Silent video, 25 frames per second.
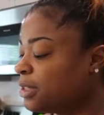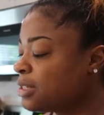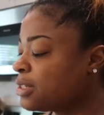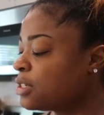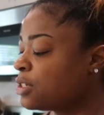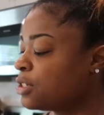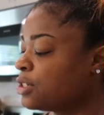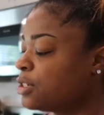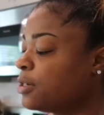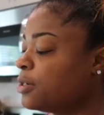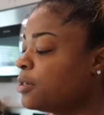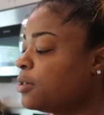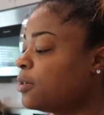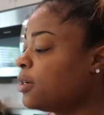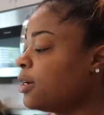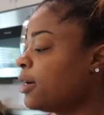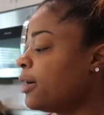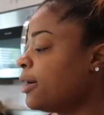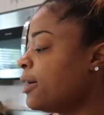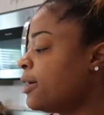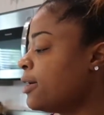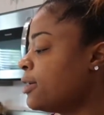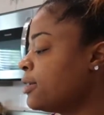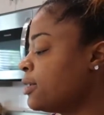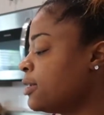wanted to show you
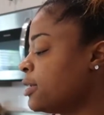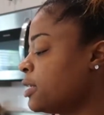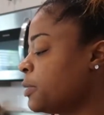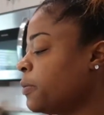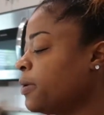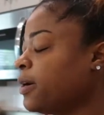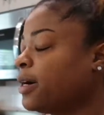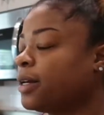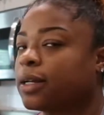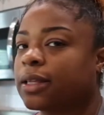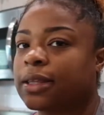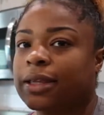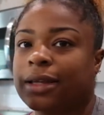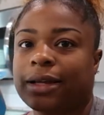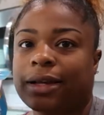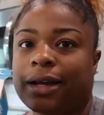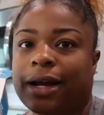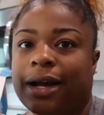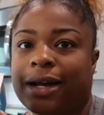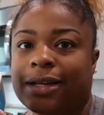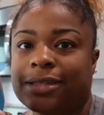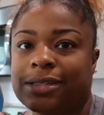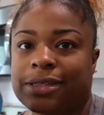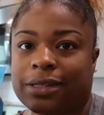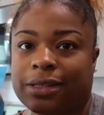guys this product that I
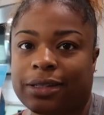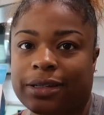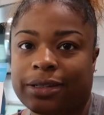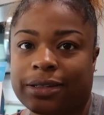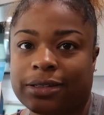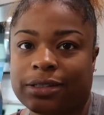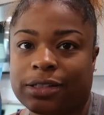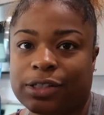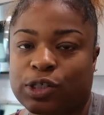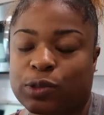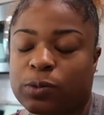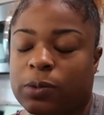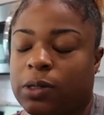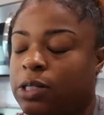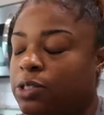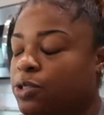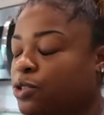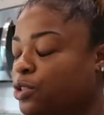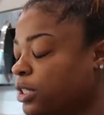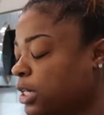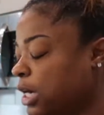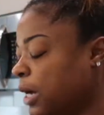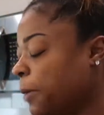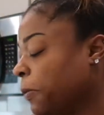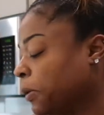got to clean the
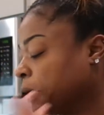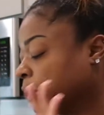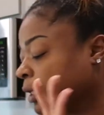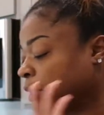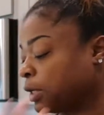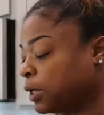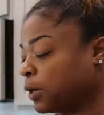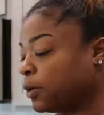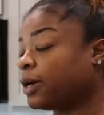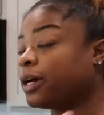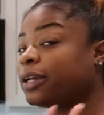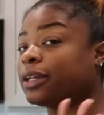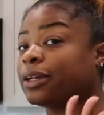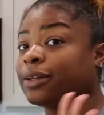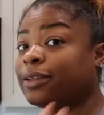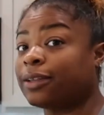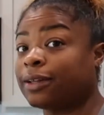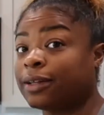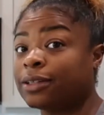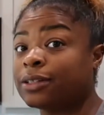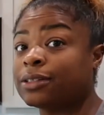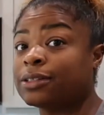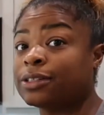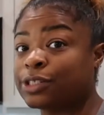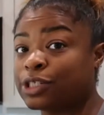dishwasher. I'm gonna go ahead and
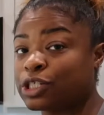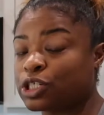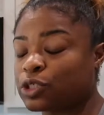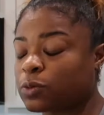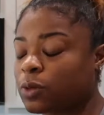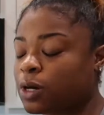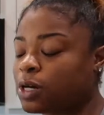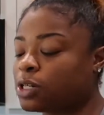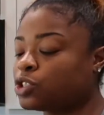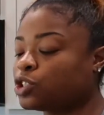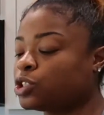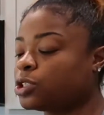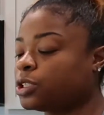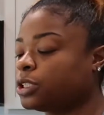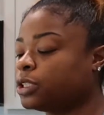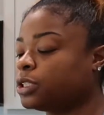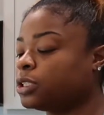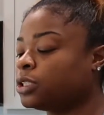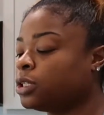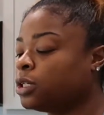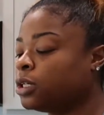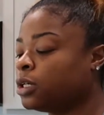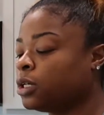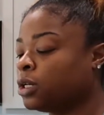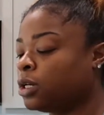clean the
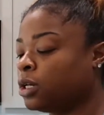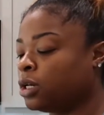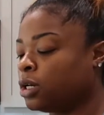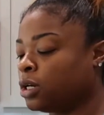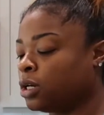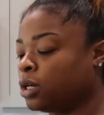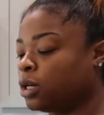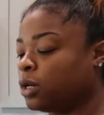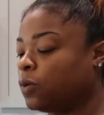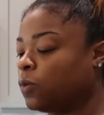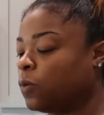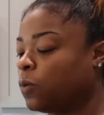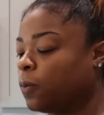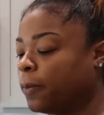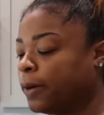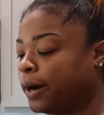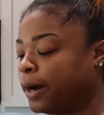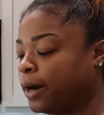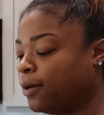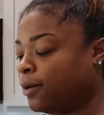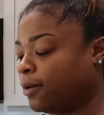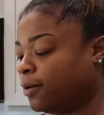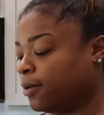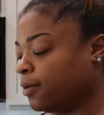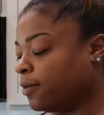dishwasher
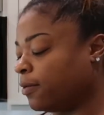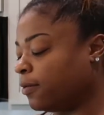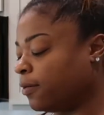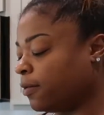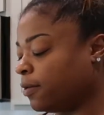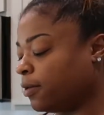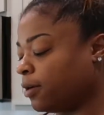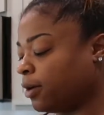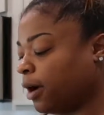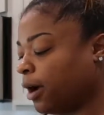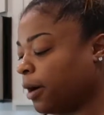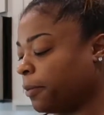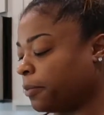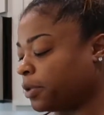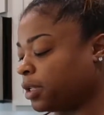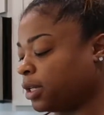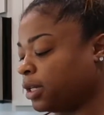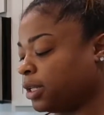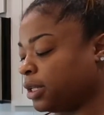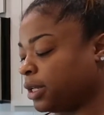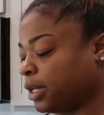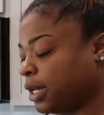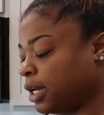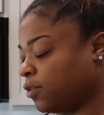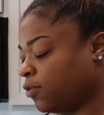while I'm
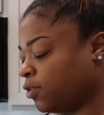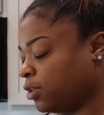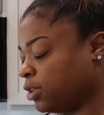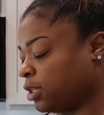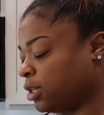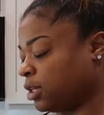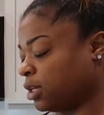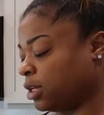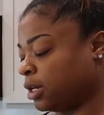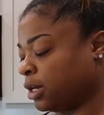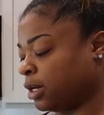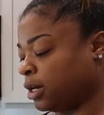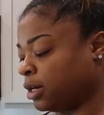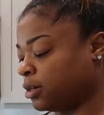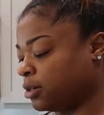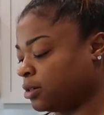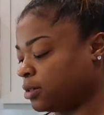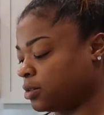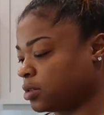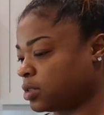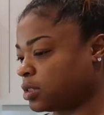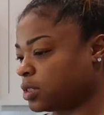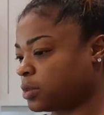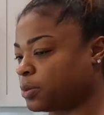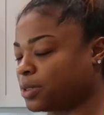cleaning everything
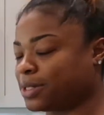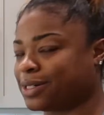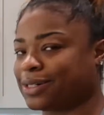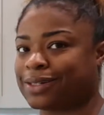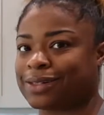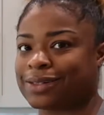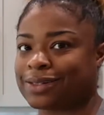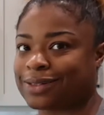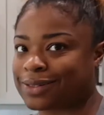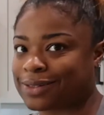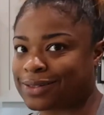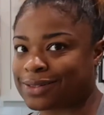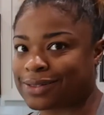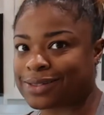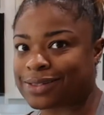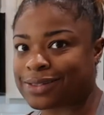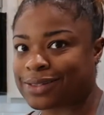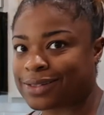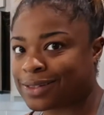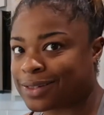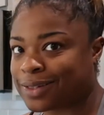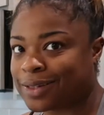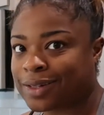else because